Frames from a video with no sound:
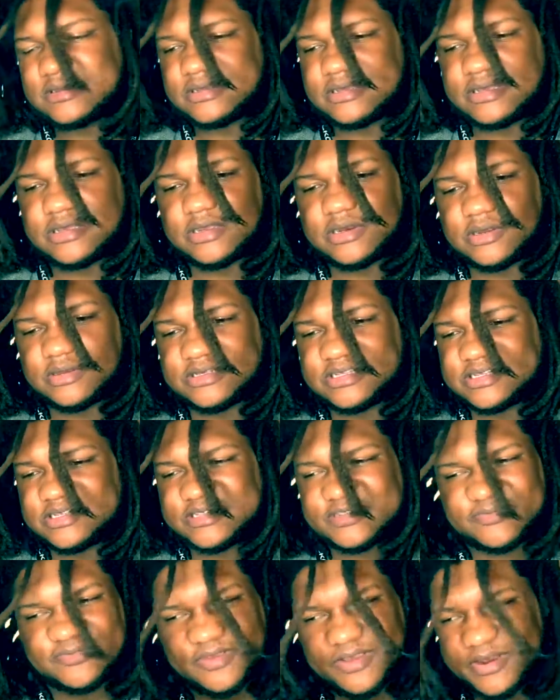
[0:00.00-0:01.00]
you know what I'm saying,
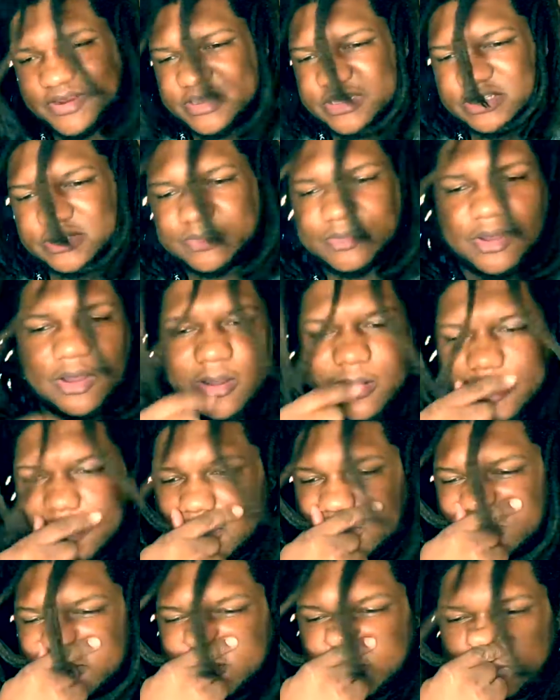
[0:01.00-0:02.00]
just very small hint
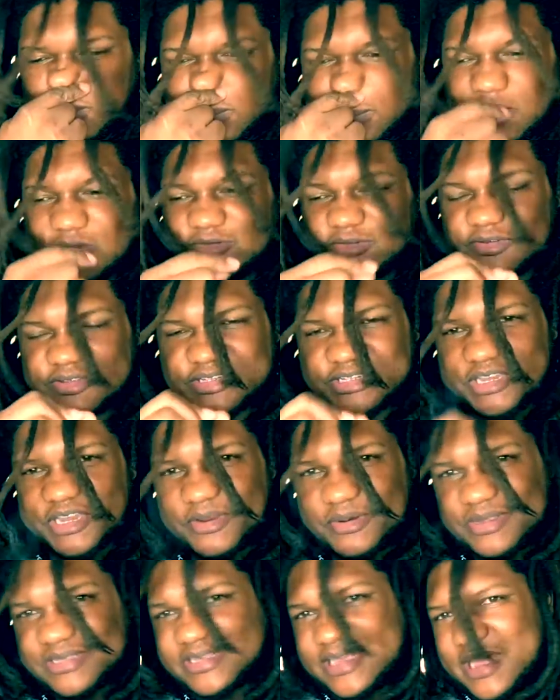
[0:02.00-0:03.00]
of a
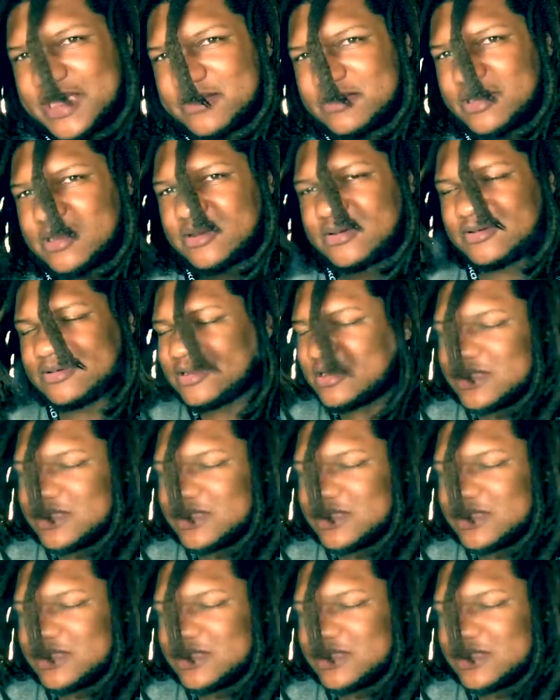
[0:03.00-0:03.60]
cherry type note.